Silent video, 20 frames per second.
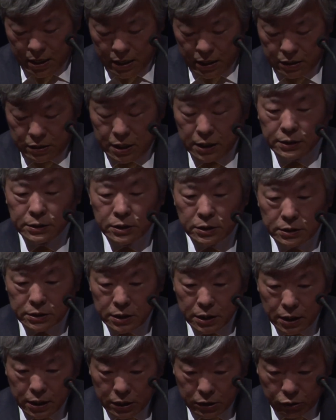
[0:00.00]
this is,
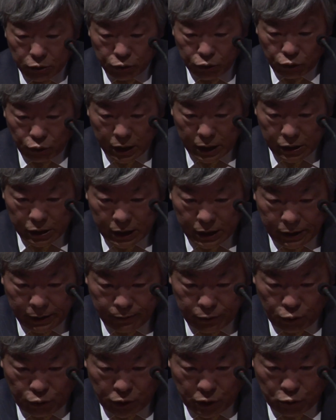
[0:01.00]
so I
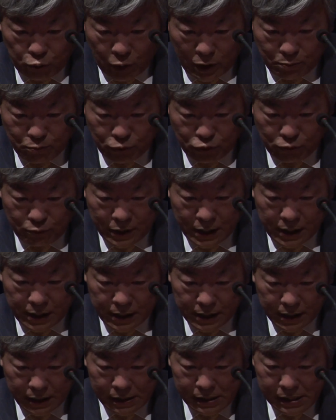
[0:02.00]
have only one movie
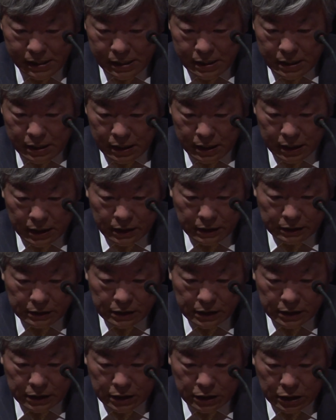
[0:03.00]
here.
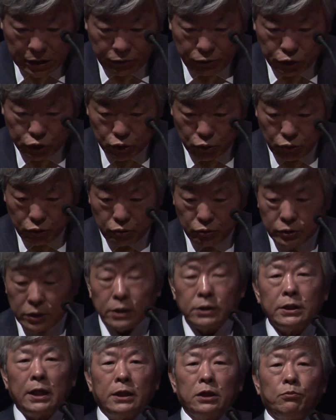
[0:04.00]
And I show you,
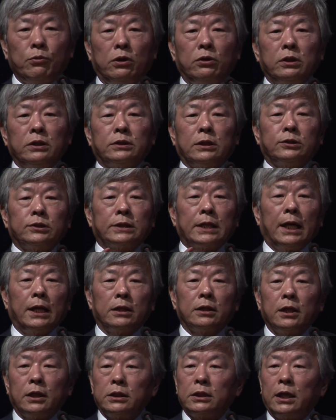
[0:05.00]
this animal is a
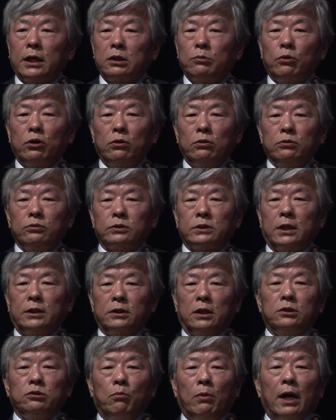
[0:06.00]
standard animal,
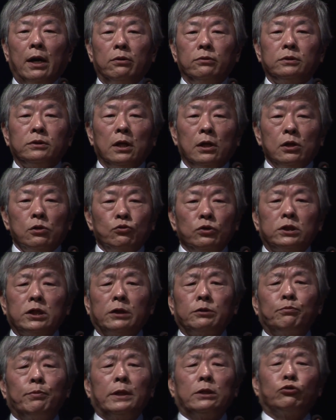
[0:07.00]
standard mouse, which
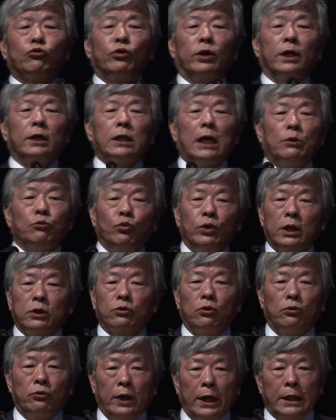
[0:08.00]
has been trained a
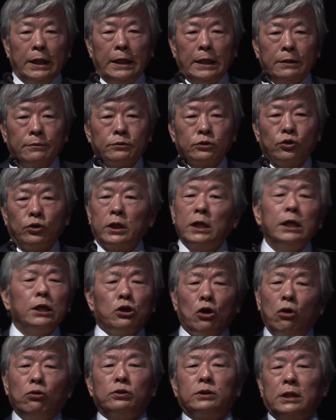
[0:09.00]
week already. So he
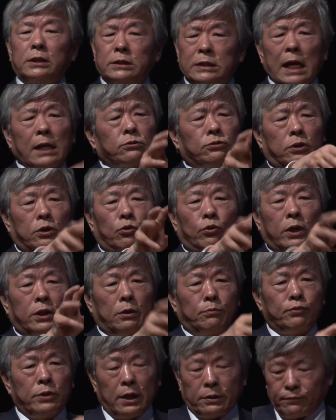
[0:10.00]
knows exactly where
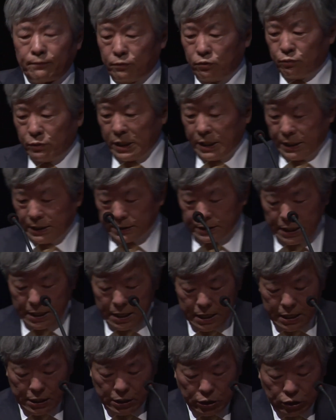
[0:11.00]
the platform is.
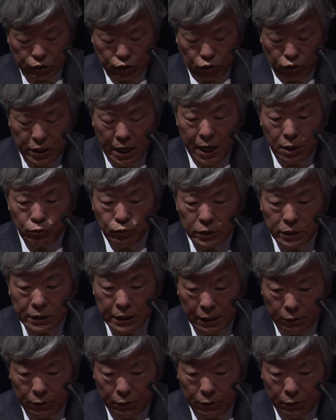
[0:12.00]
So now we